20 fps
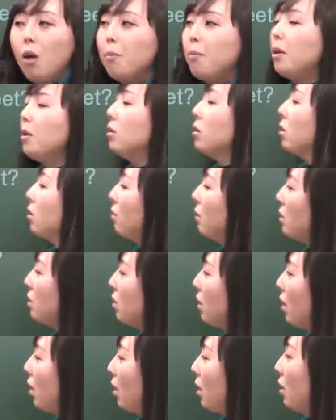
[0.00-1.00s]
But
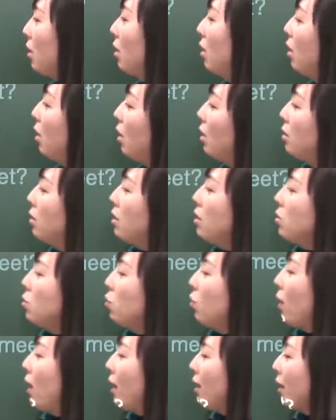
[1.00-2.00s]
Christine, this
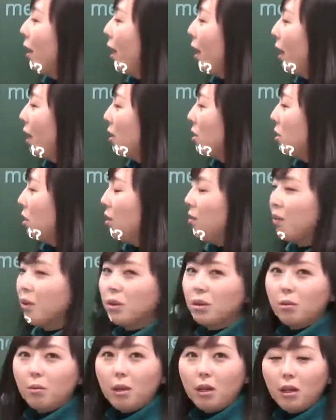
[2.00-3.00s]
what has
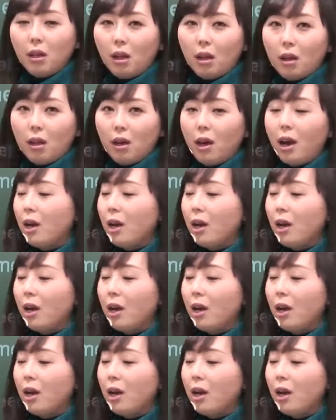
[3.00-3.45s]
different meaning.